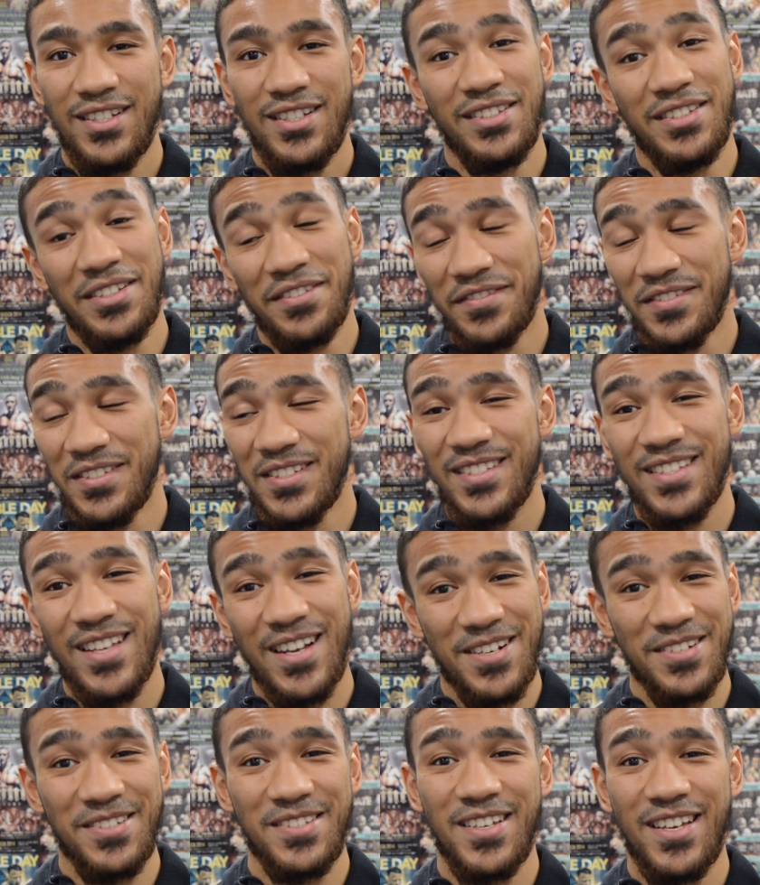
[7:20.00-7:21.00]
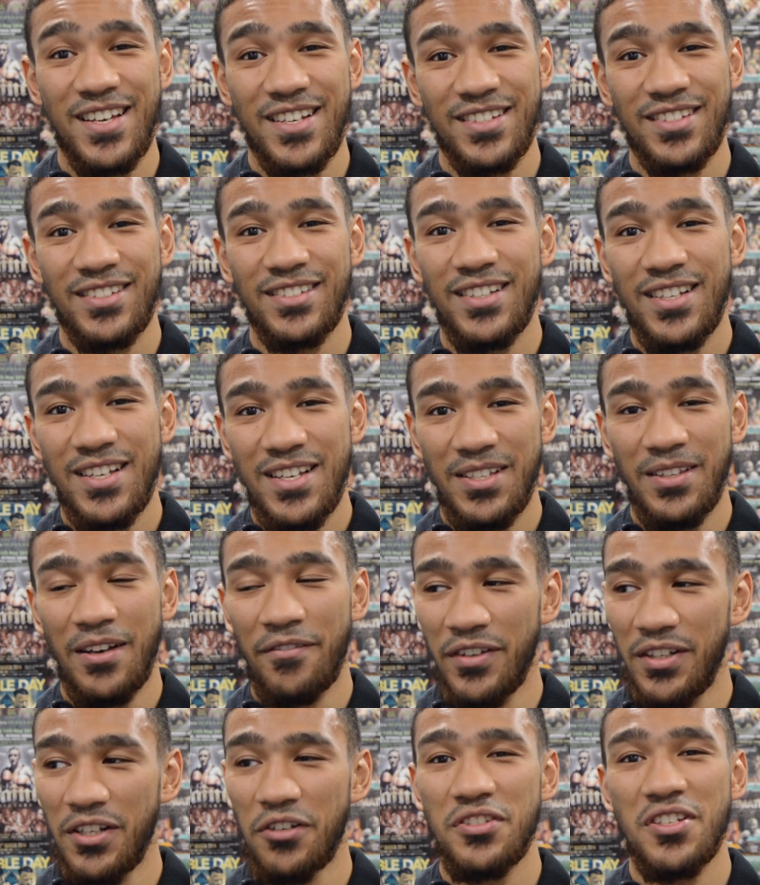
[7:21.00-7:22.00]
well. So. Different styles, yeah. Yeah. I
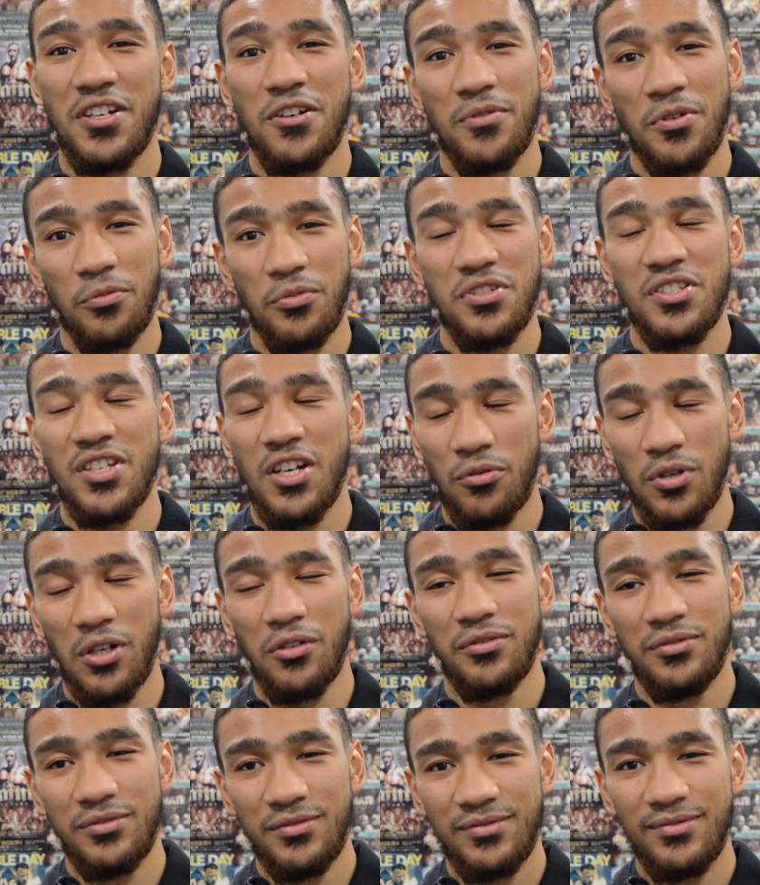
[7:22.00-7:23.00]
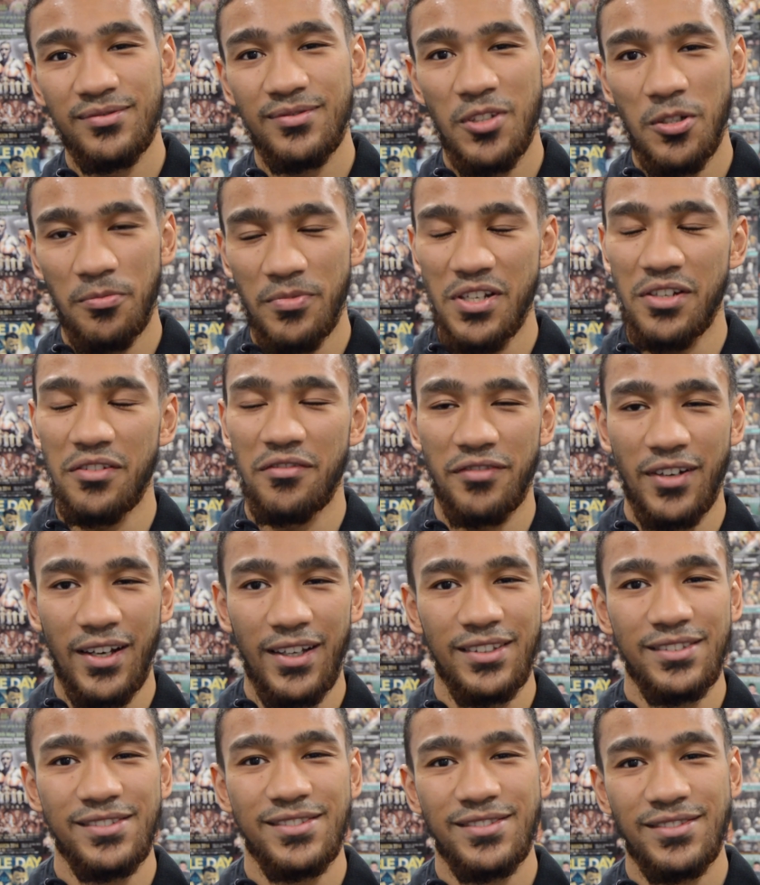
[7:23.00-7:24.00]
think they'll gel well. We'll gel well. It should be, be, a, great. good
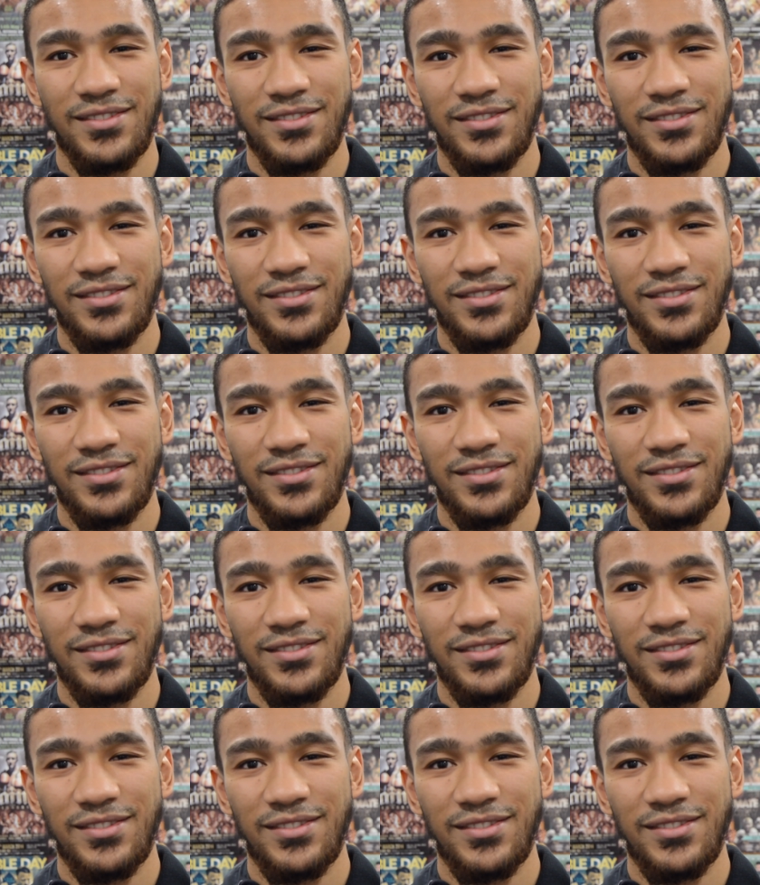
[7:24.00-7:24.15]
fight.